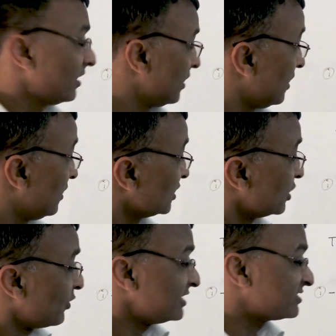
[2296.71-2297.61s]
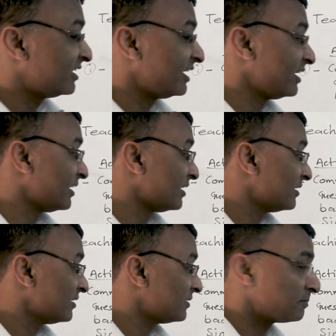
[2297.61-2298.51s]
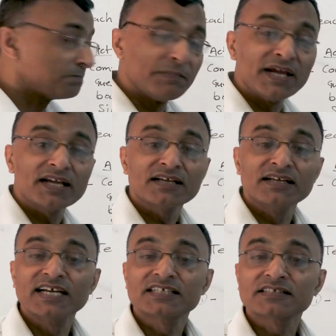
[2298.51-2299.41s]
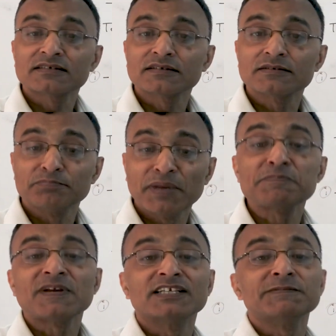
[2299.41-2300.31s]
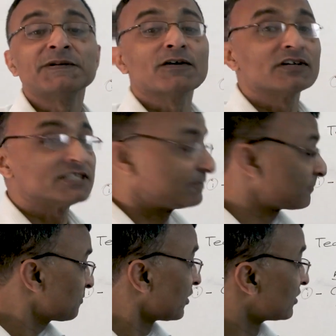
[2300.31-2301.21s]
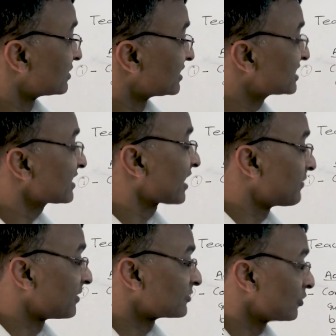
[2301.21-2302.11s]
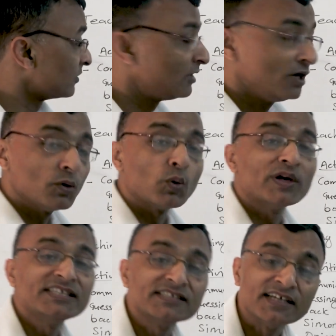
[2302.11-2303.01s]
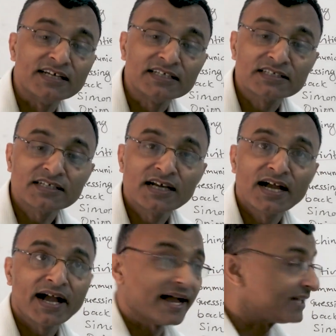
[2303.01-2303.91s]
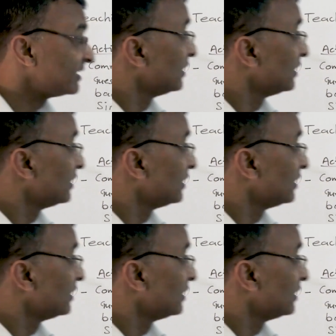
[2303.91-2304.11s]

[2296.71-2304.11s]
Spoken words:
Otherwise, they may feel difficulty for describing. So, what is it, and